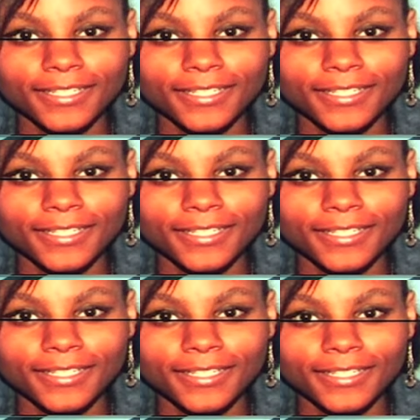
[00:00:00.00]

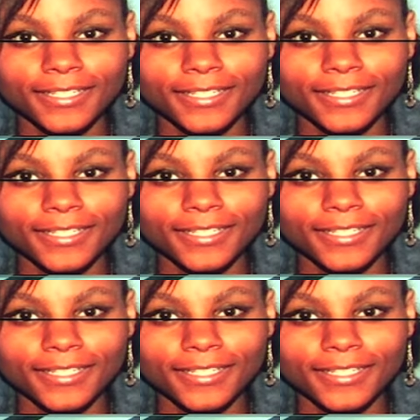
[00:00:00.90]

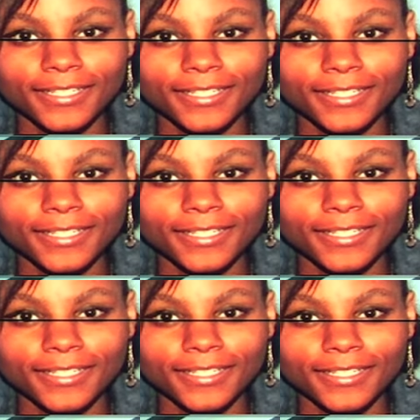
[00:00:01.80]

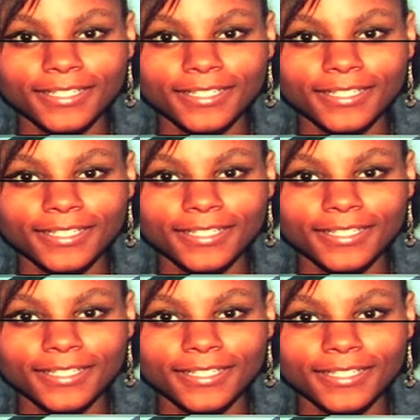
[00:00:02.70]

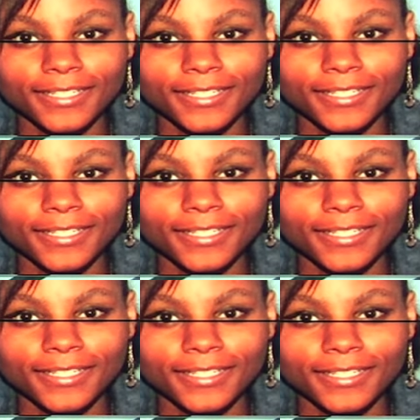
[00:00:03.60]

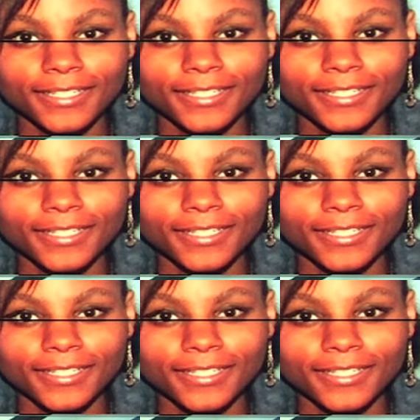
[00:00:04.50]
(silent)